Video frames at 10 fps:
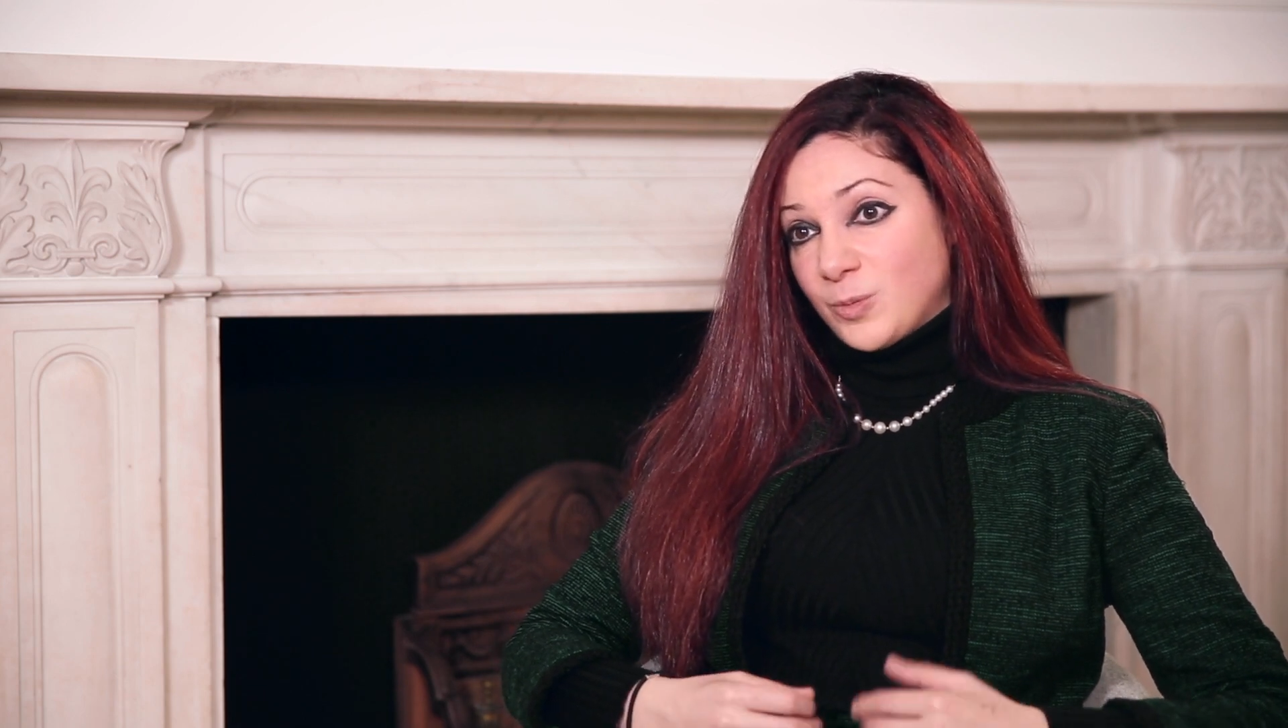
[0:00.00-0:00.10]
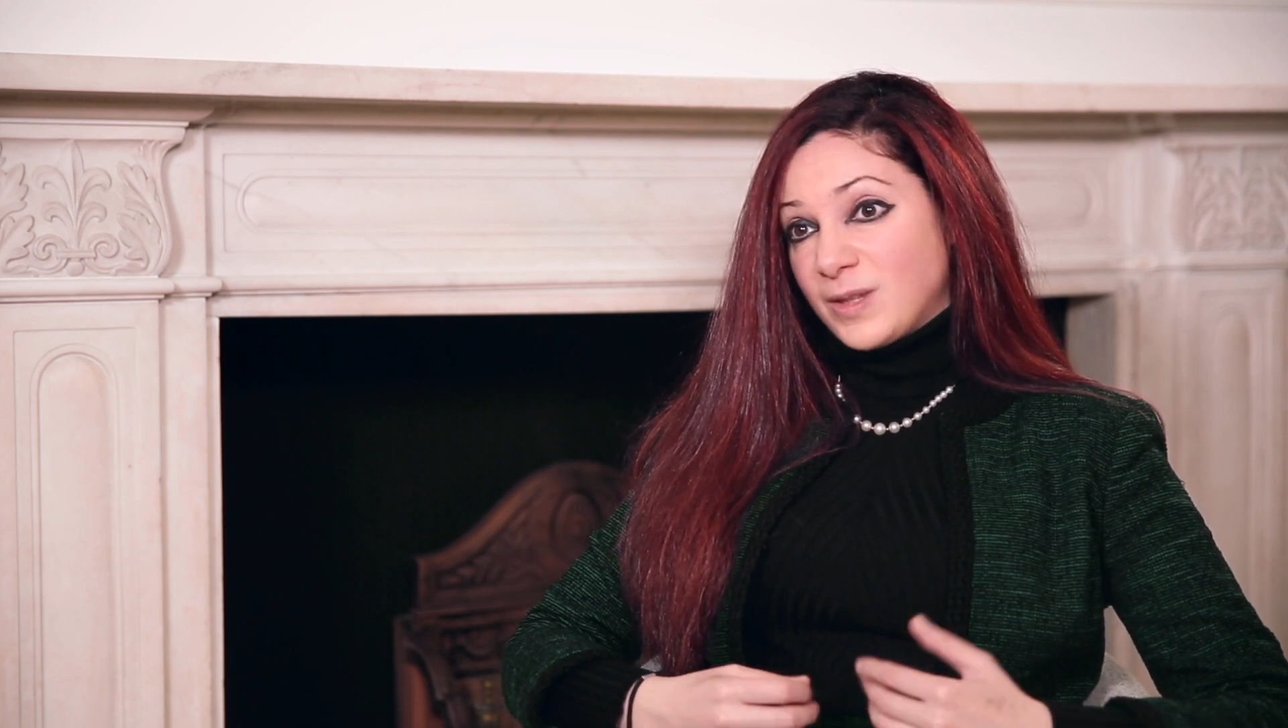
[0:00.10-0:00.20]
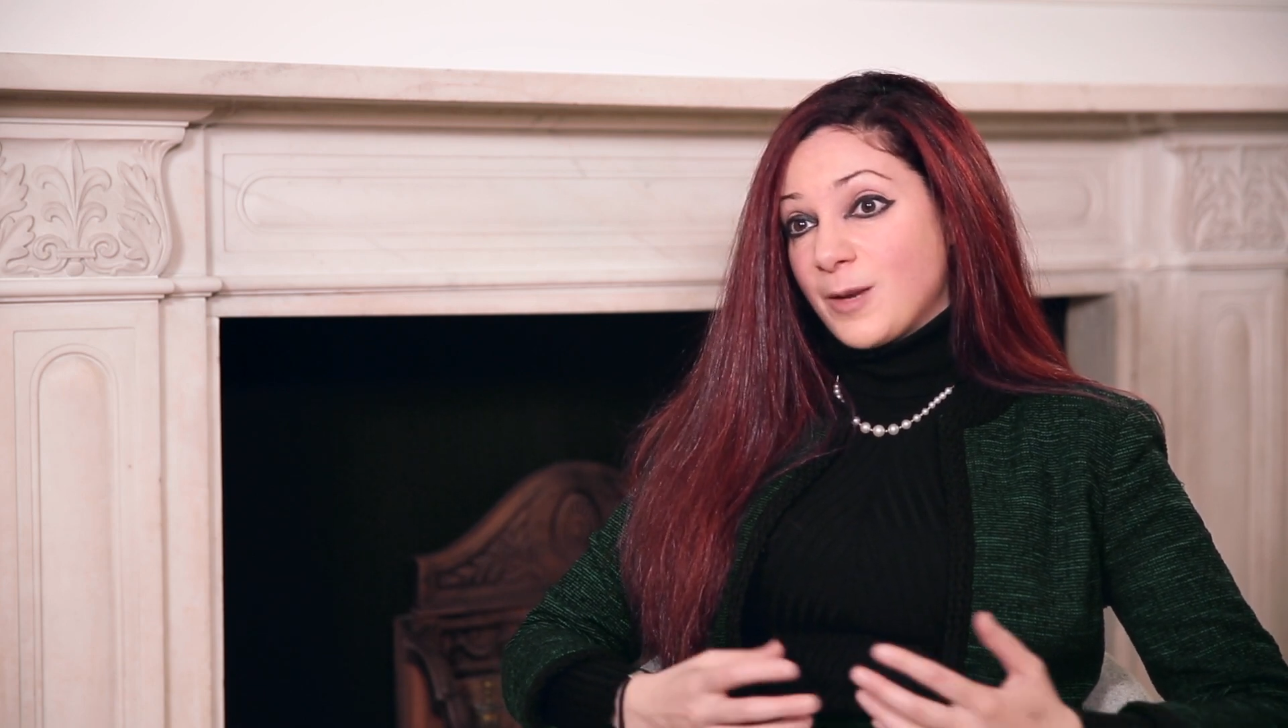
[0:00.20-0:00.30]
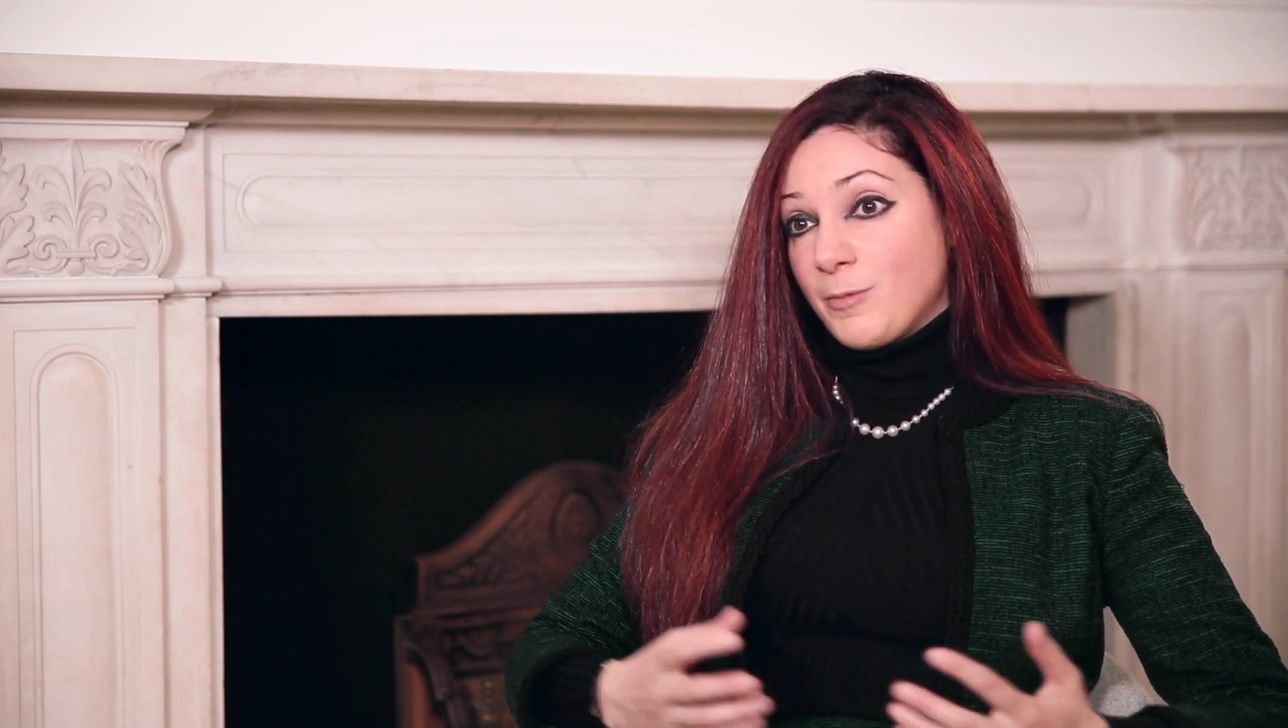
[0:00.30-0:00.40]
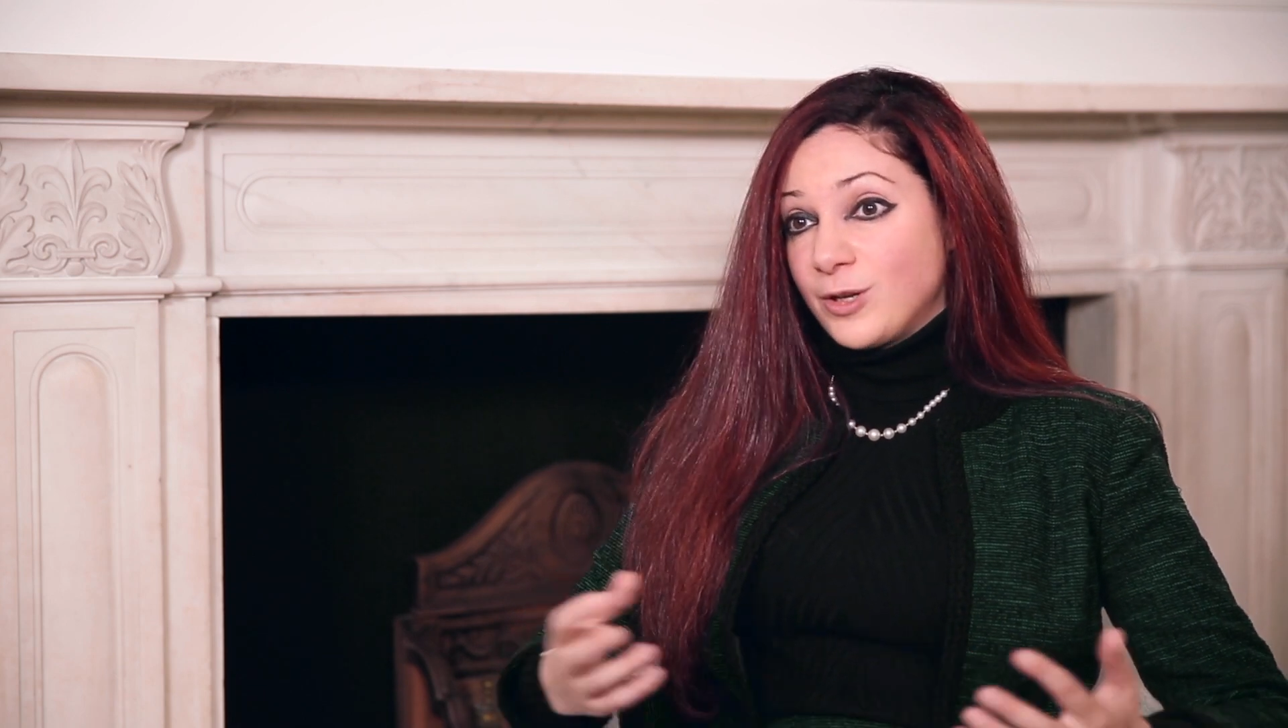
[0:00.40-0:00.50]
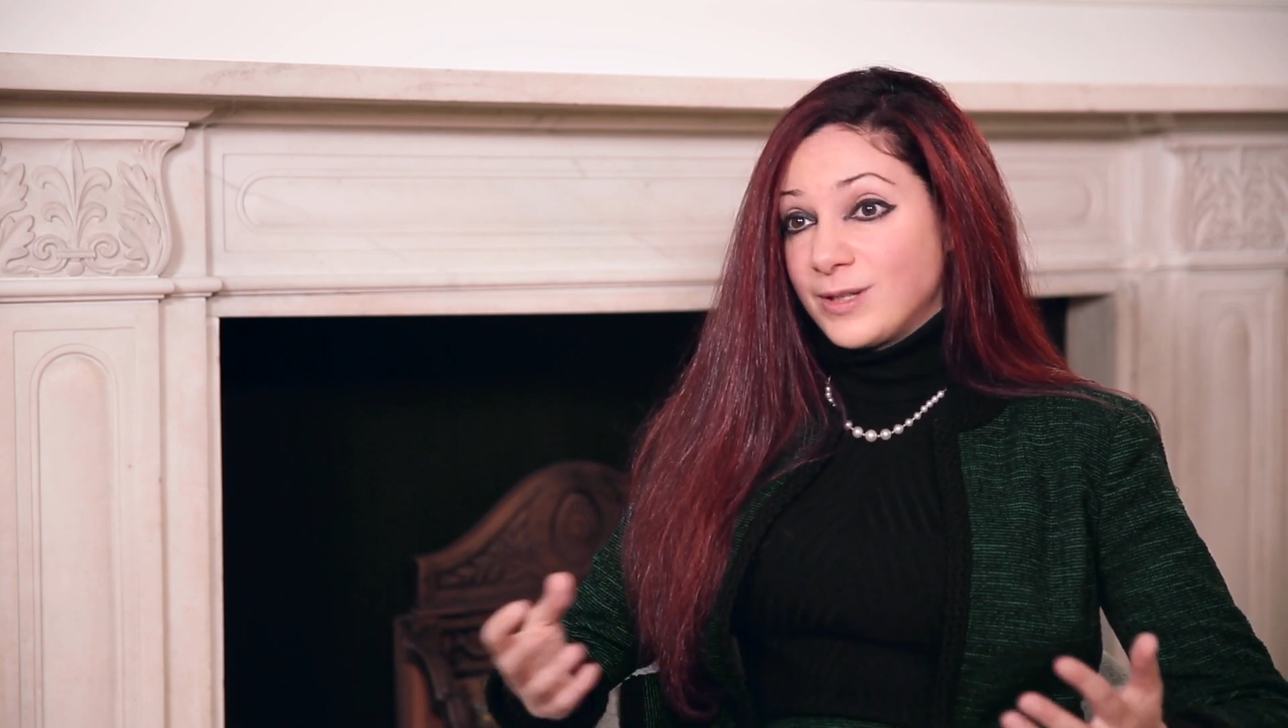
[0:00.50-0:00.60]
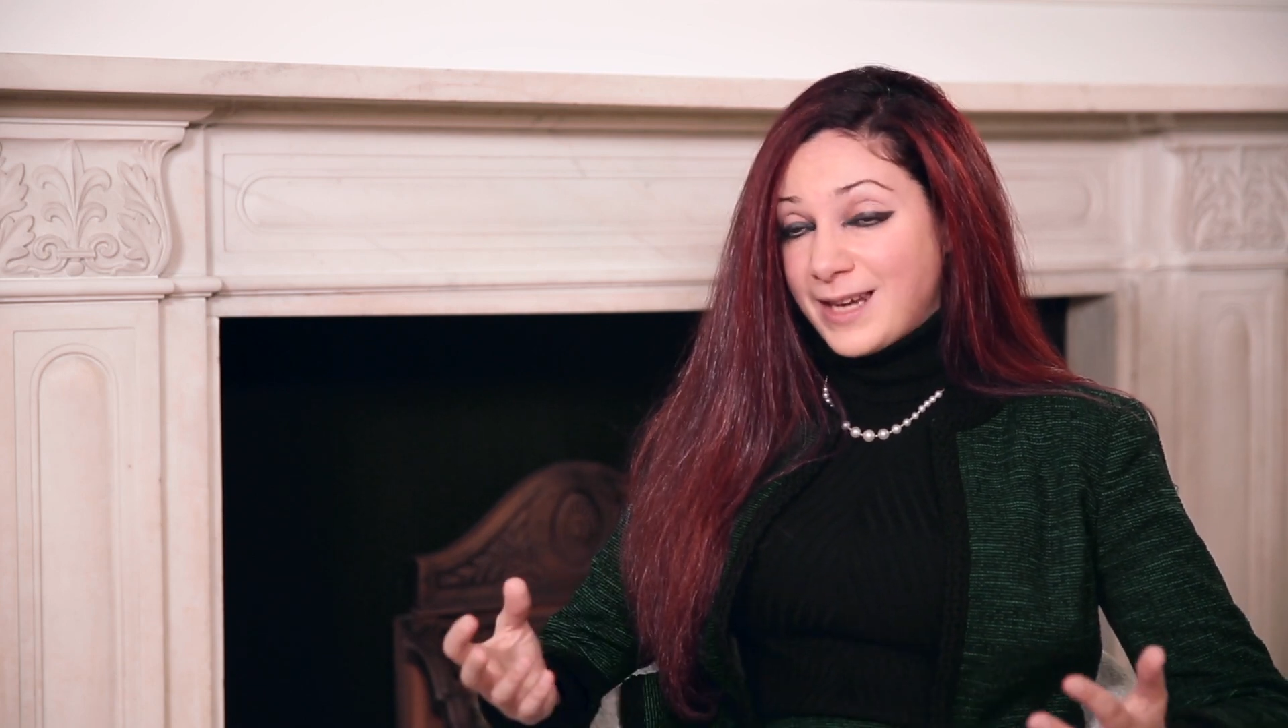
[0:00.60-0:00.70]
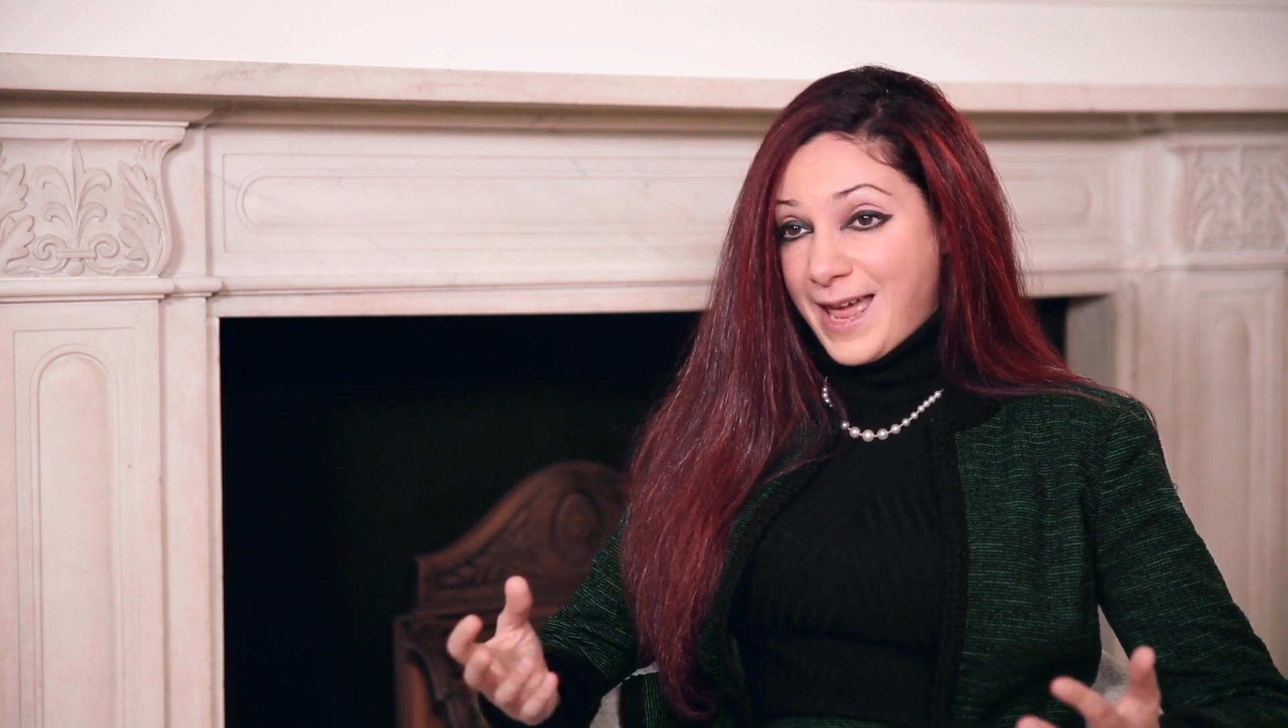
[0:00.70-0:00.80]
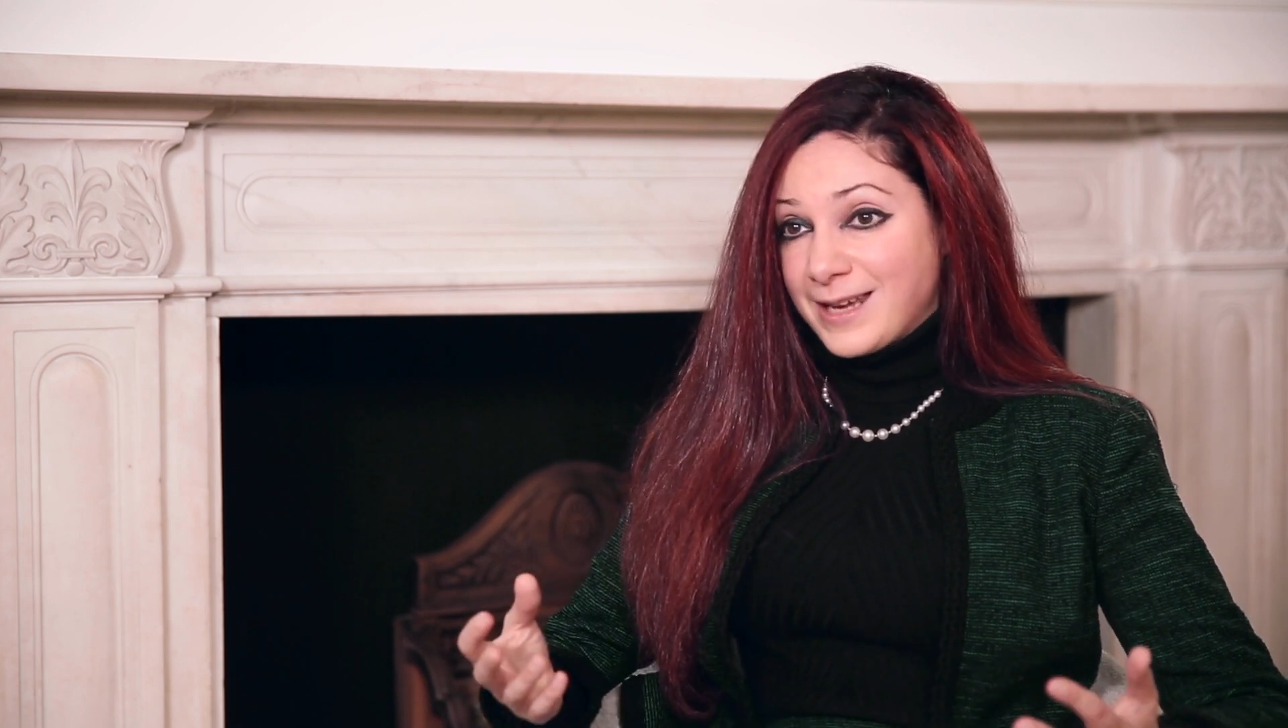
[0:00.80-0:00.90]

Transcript: with someone who's an